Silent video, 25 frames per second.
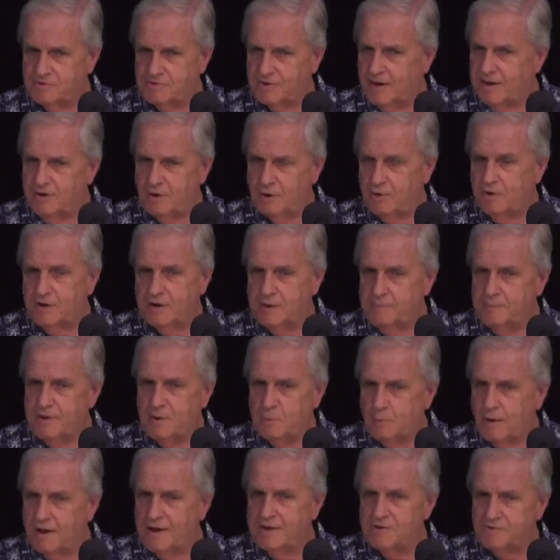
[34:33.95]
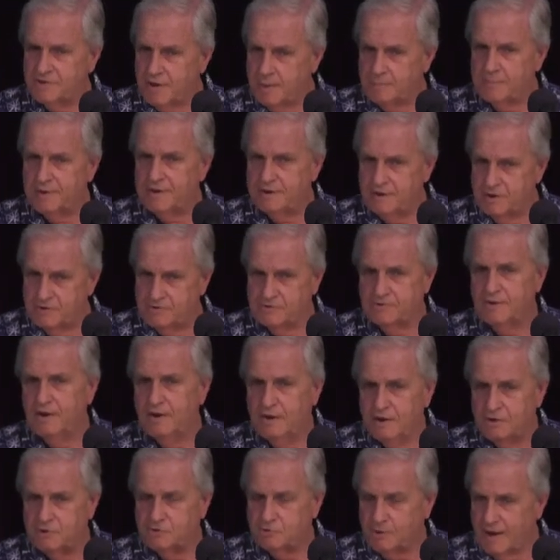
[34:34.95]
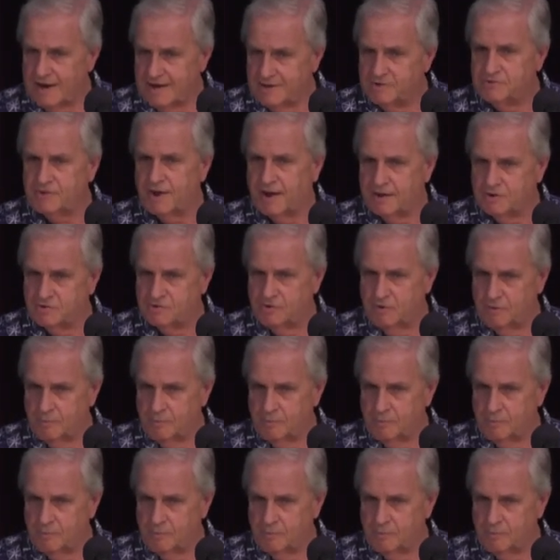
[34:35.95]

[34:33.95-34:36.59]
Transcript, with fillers: they're not going to be raised up in this transaction